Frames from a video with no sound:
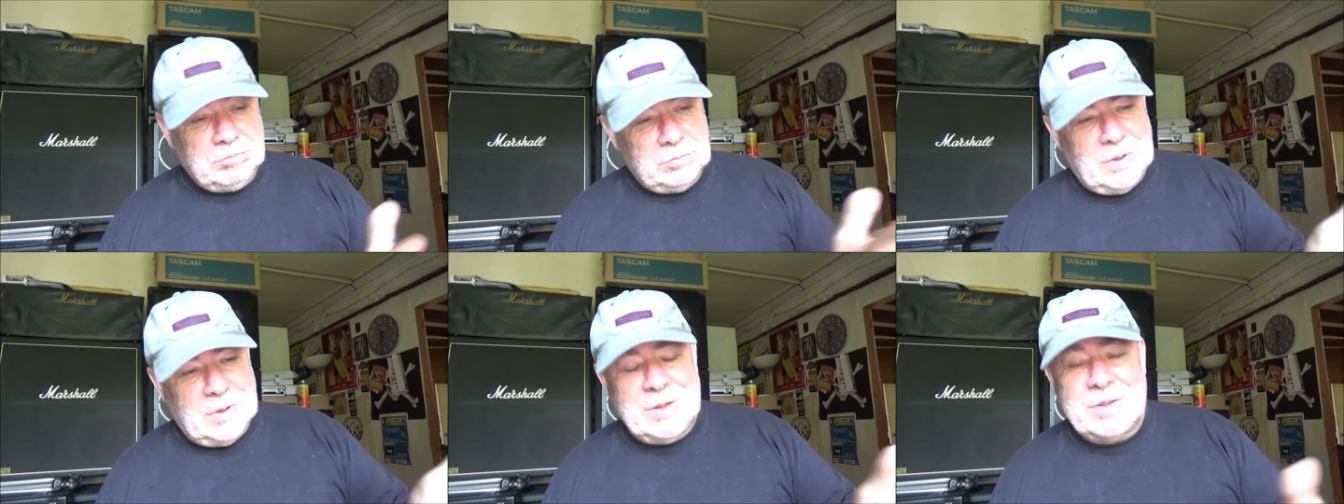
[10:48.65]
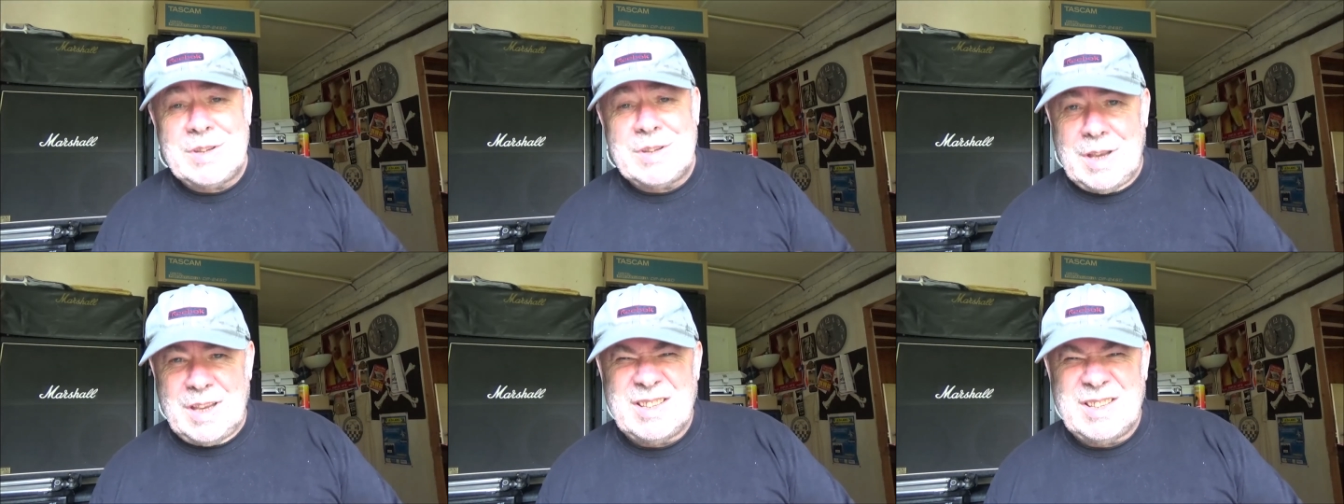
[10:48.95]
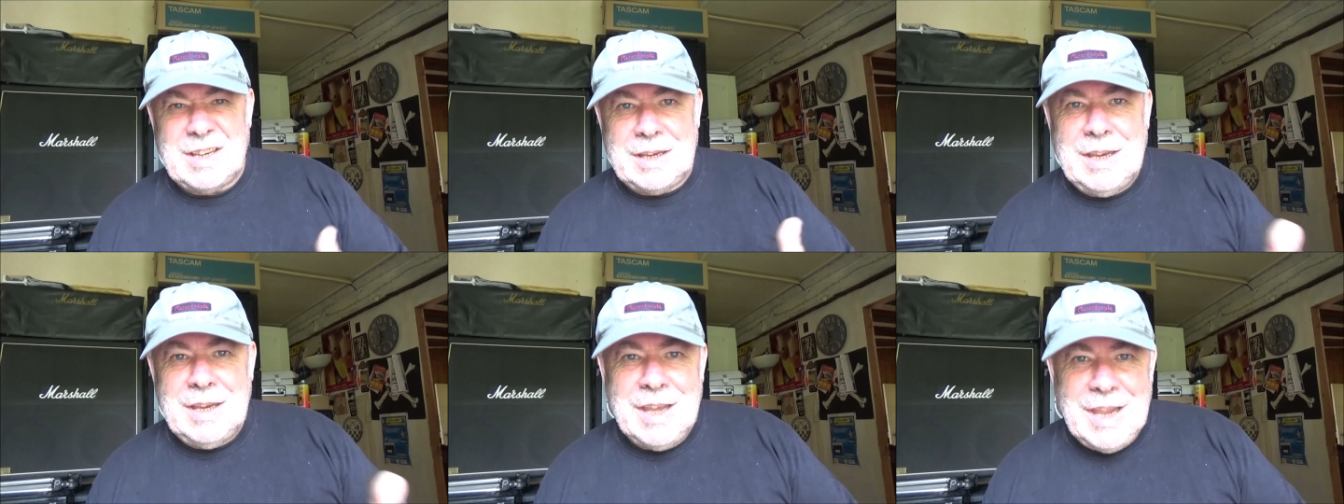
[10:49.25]
Let's say
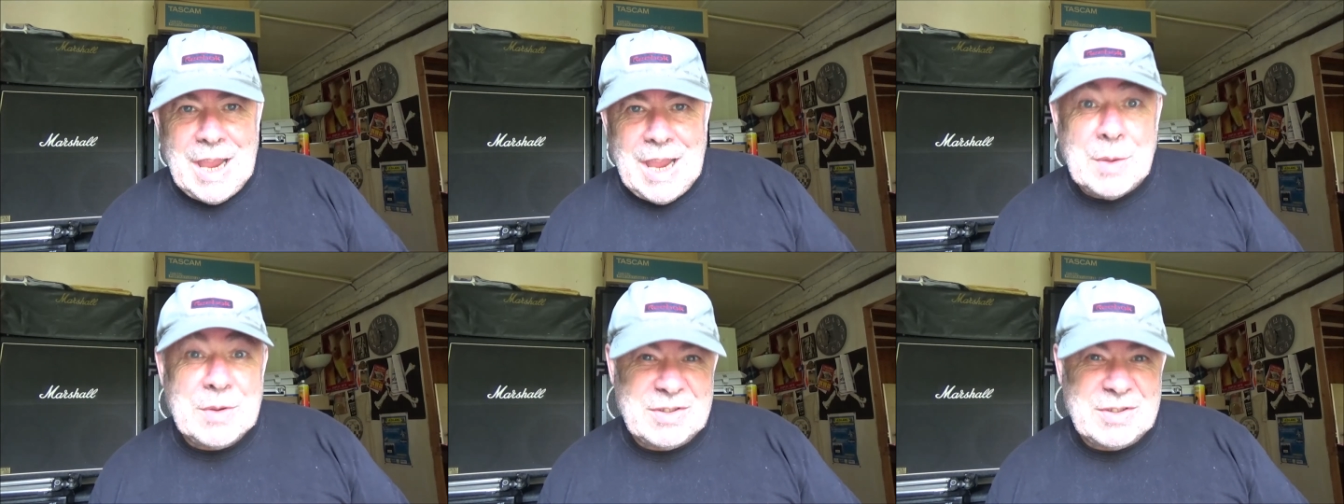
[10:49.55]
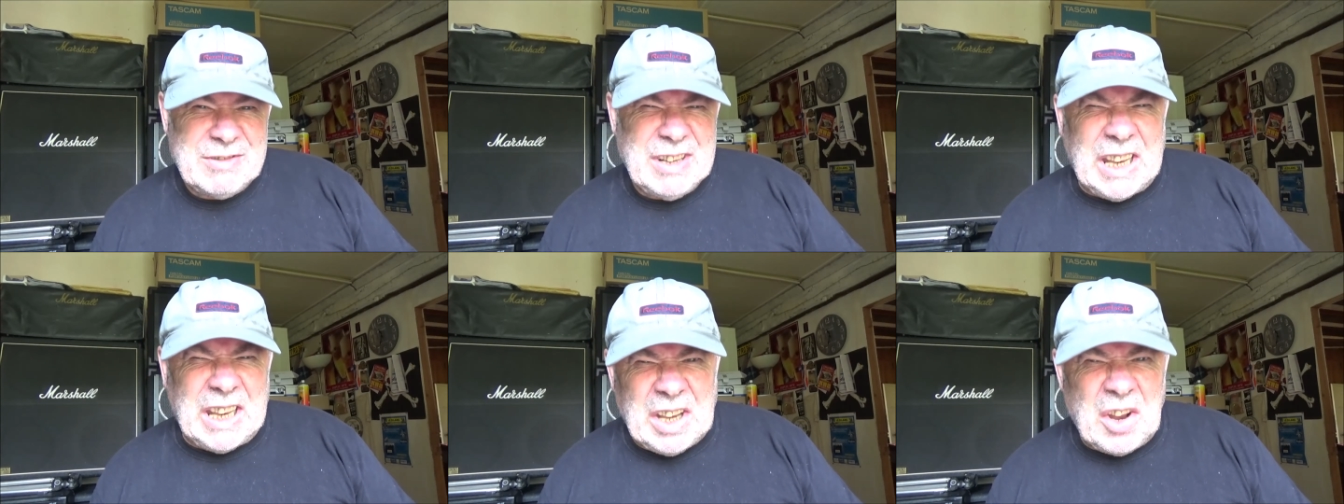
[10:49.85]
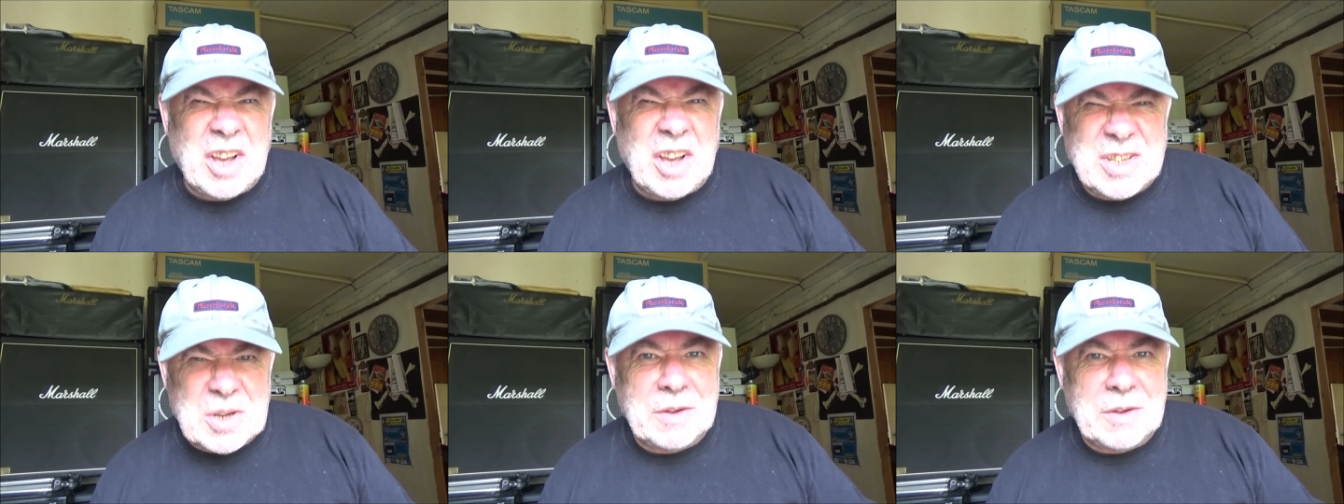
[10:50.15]
it was a really
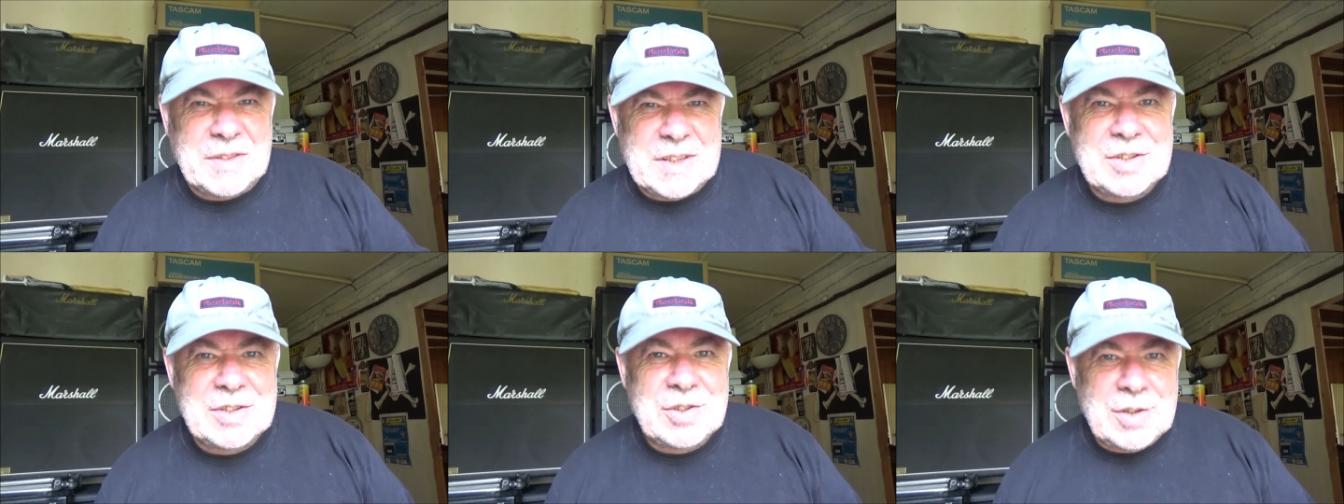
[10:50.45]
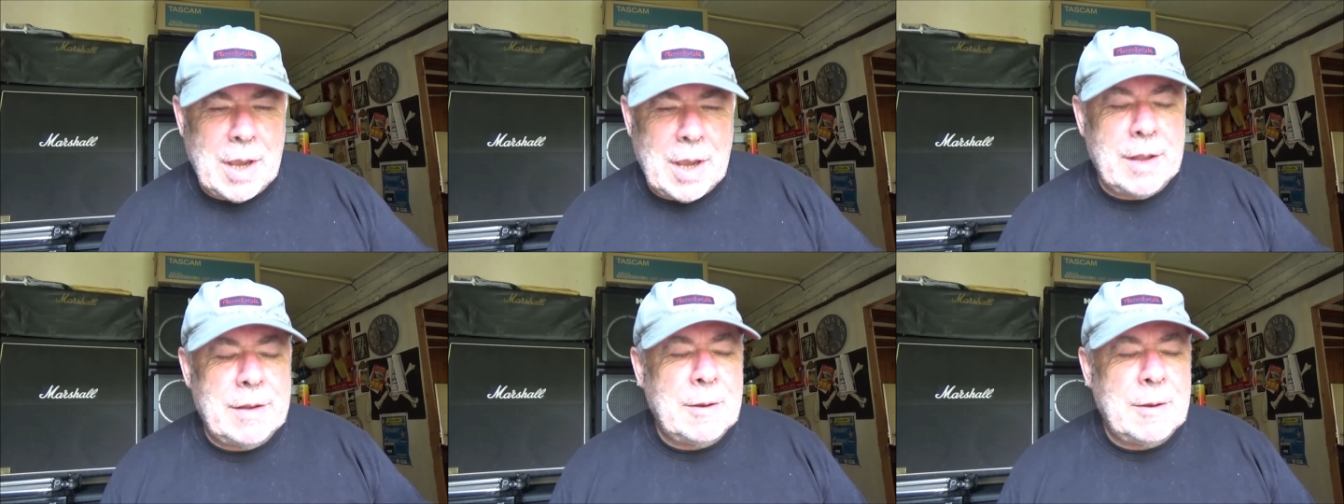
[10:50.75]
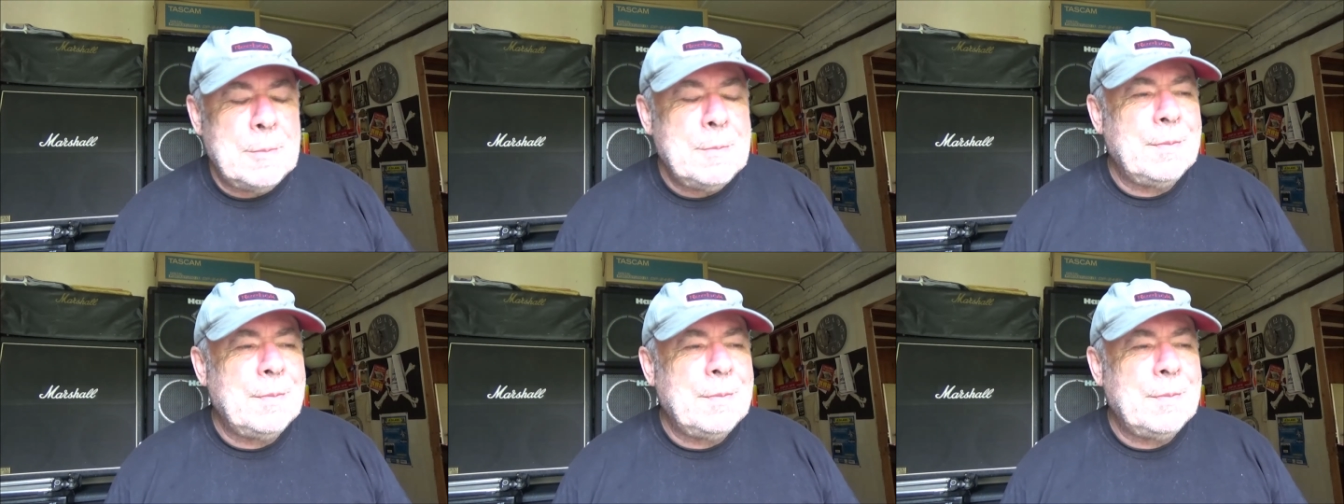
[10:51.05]
nice office shed.